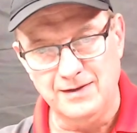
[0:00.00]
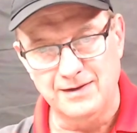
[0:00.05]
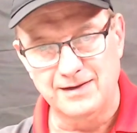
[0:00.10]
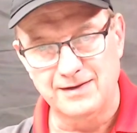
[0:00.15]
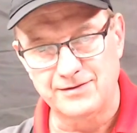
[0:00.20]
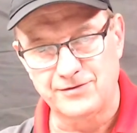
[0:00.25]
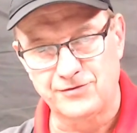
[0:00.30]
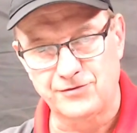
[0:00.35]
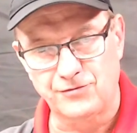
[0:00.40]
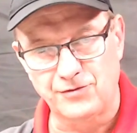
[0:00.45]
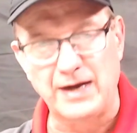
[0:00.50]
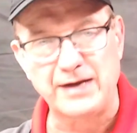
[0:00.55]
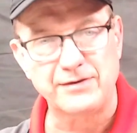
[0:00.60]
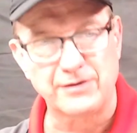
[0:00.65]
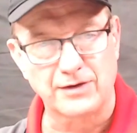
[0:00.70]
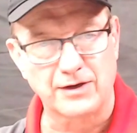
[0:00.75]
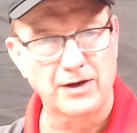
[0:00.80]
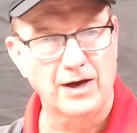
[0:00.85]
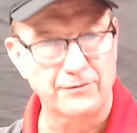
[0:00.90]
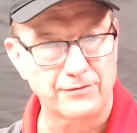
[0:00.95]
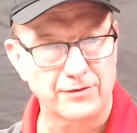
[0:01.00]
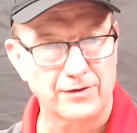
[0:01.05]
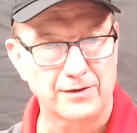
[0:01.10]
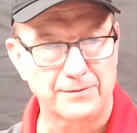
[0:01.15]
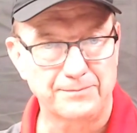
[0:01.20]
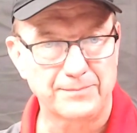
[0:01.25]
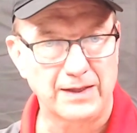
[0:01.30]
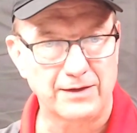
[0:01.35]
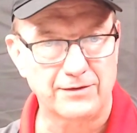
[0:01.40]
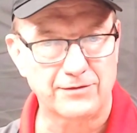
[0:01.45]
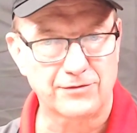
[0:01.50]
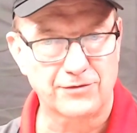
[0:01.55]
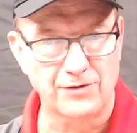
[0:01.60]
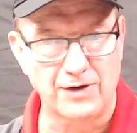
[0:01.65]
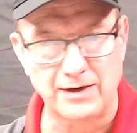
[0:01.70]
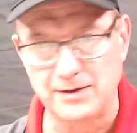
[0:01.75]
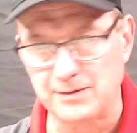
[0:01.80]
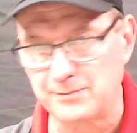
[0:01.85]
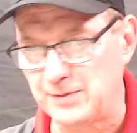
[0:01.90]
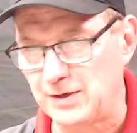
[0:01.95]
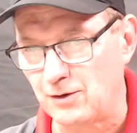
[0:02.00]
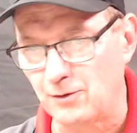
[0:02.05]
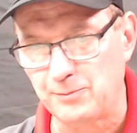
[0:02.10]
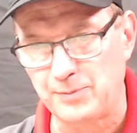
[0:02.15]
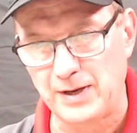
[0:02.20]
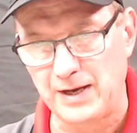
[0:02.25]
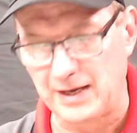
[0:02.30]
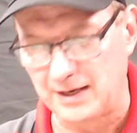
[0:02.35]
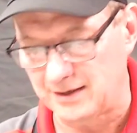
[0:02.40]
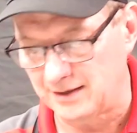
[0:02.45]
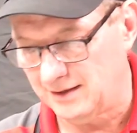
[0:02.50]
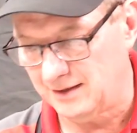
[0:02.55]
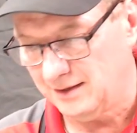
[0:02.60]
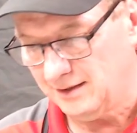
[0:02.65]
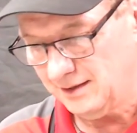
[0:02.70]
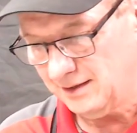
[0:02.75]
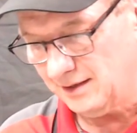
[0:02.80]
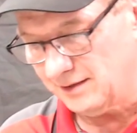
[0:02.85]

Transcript: trying to cover. It's trying to be opaque. And this